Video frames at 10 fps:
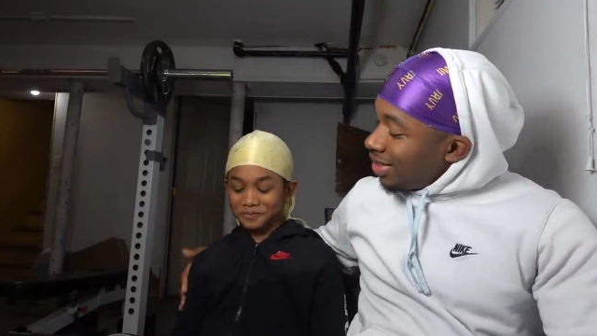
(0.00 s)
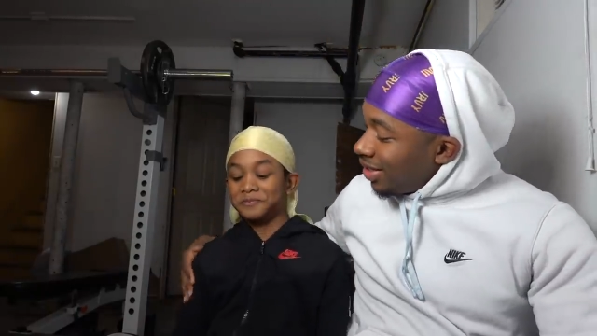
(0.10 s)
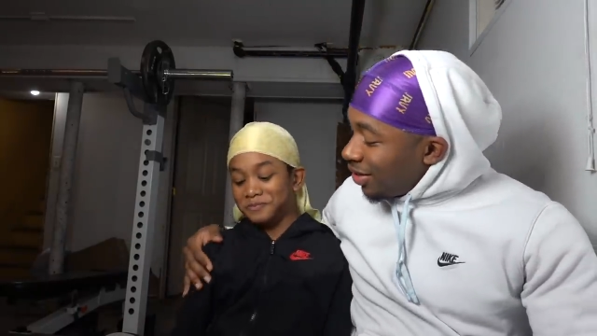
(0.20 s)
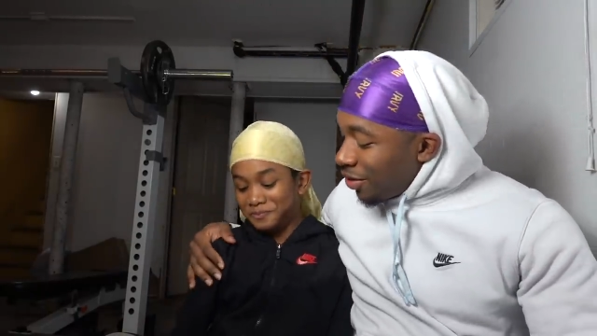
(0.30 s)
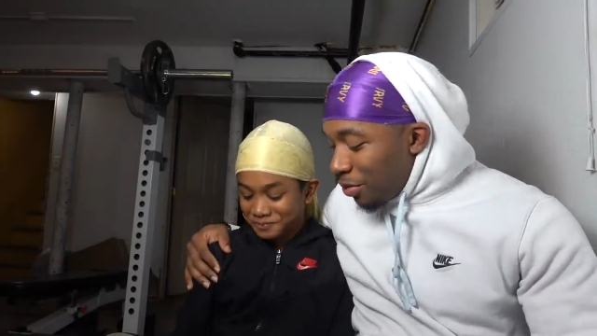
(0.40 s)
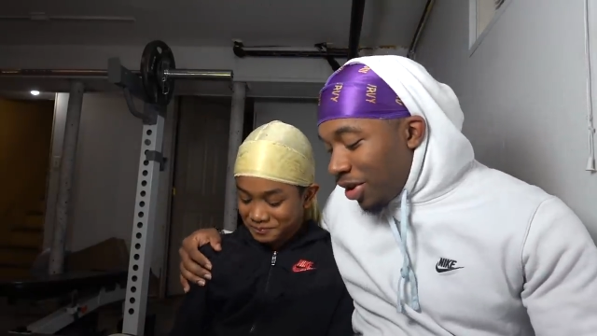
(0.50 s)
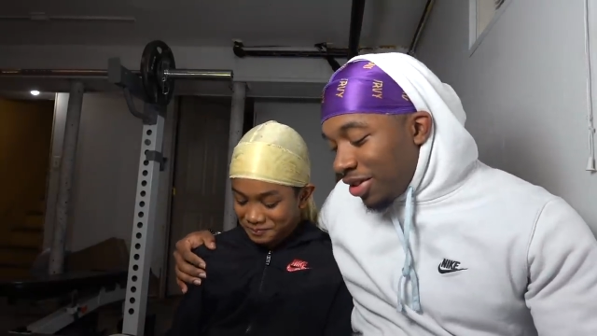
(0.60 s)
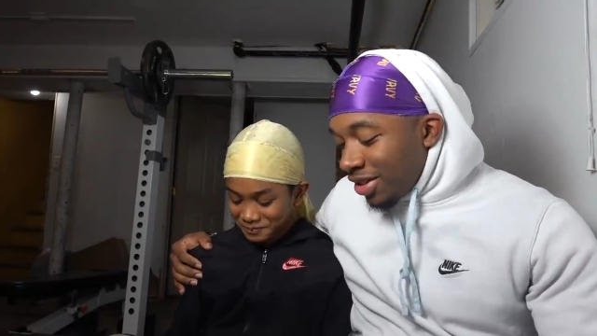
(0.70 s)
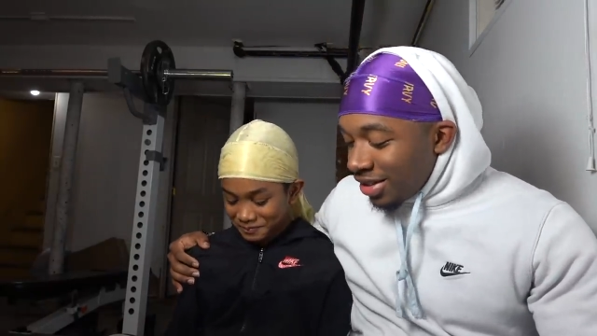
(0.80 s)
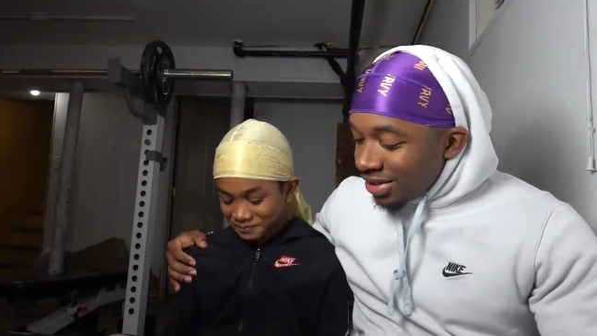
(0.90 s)
Speaker 1: the little
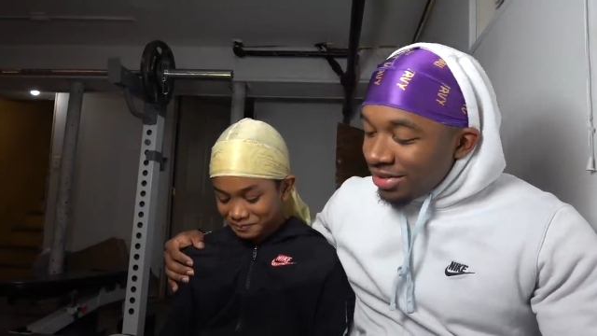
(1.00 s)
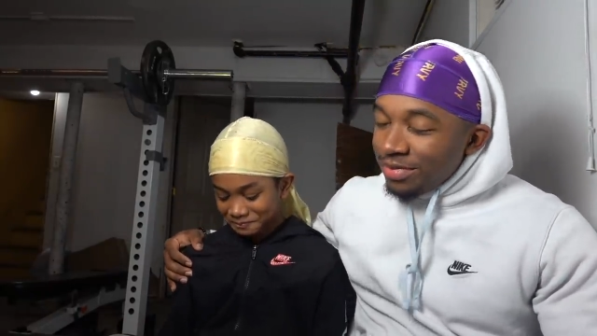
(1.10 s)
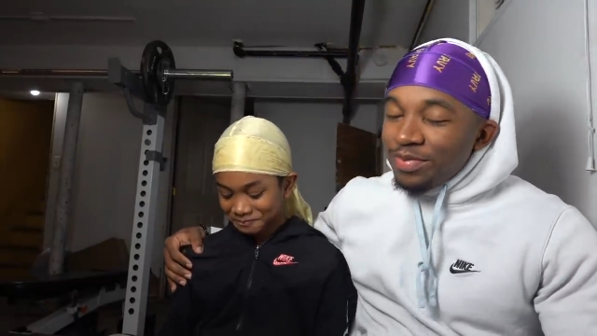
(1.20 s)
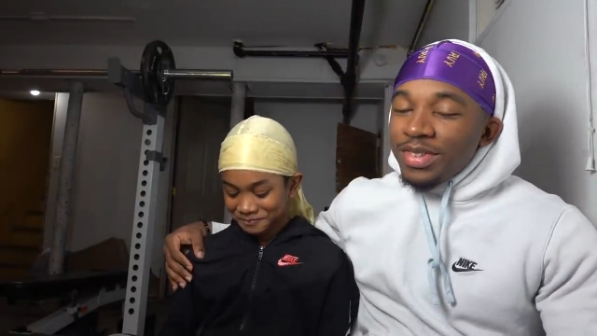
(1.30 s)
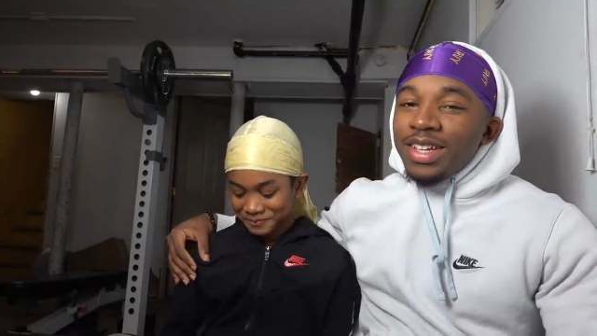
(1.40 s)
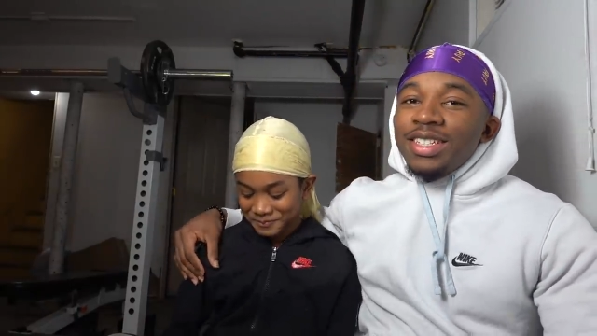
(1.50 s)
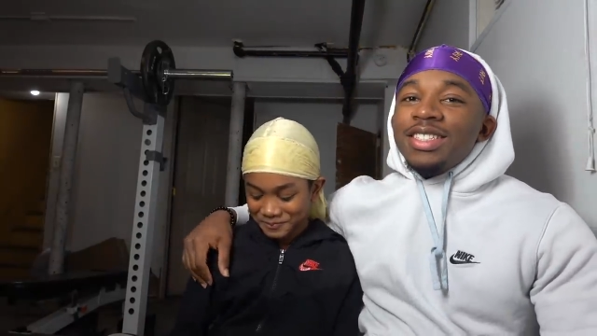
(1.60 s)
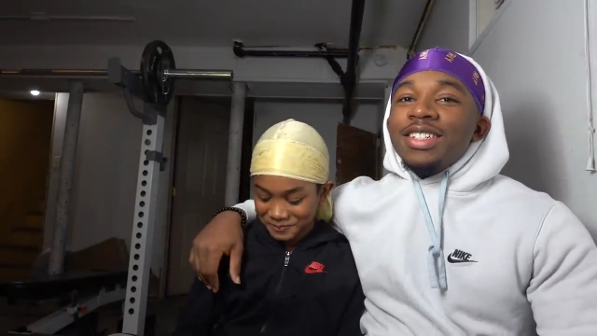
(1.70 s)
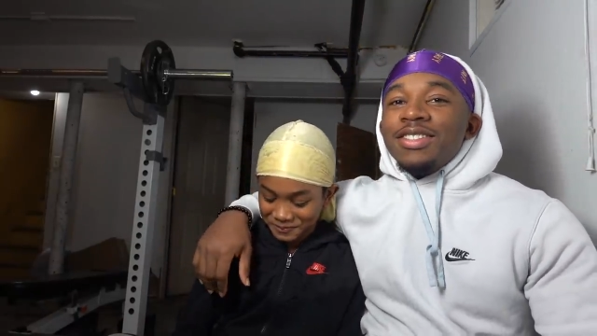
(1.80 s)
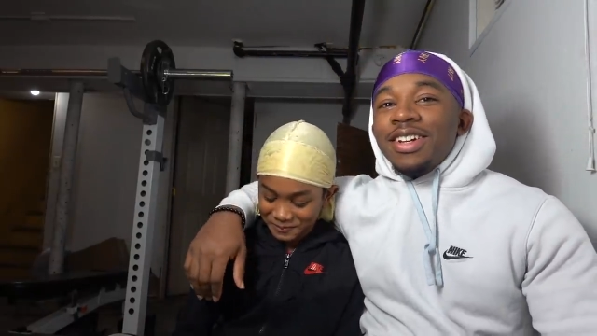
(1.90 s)
brother
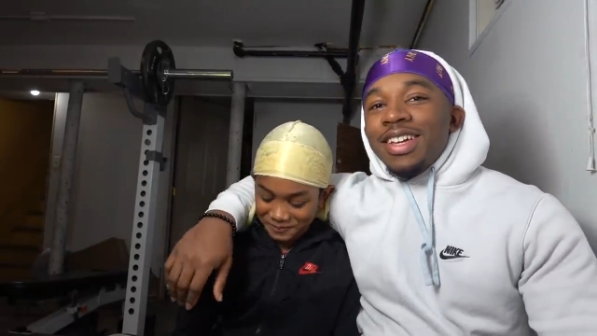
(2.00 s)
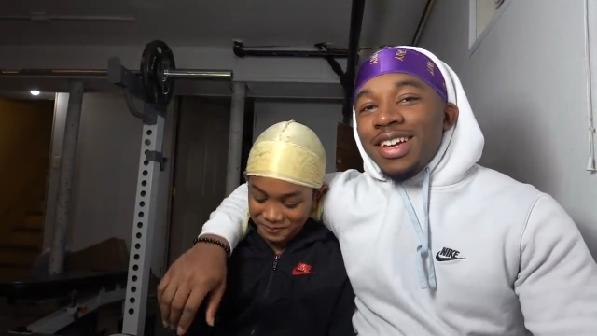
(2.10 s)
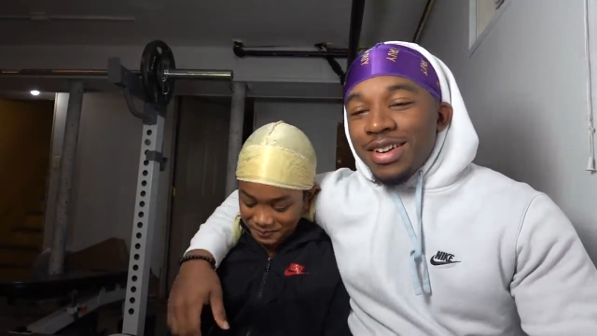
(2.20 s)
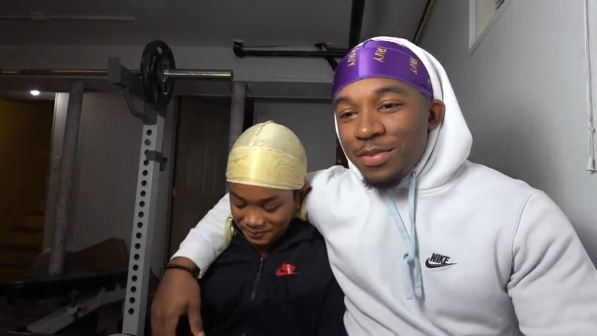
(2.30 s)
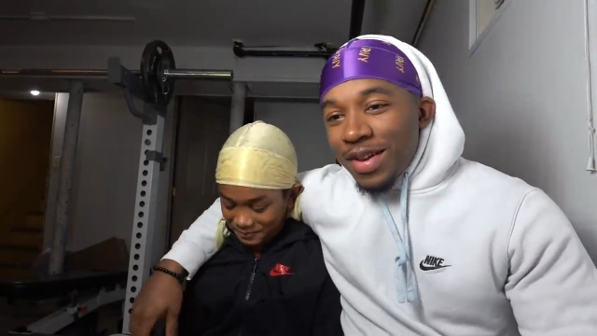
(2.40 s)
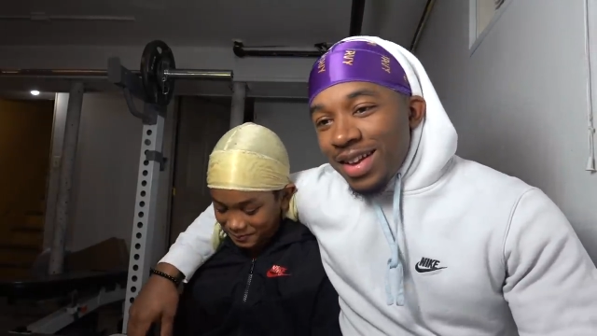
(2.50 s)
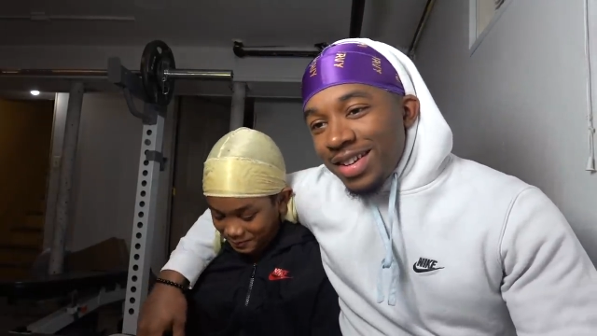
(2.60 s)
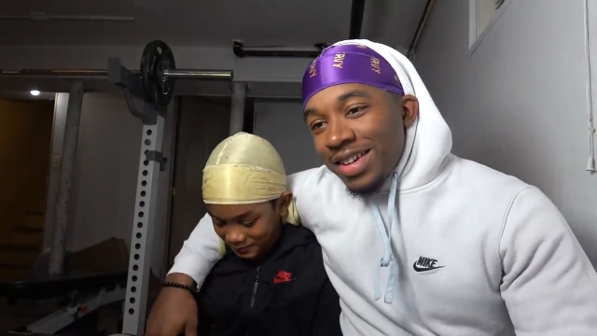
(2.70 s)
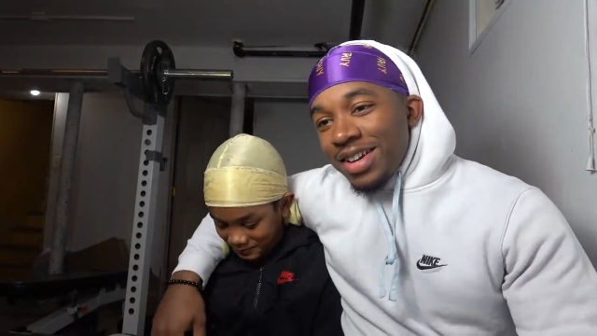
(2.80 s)
is all right here, man.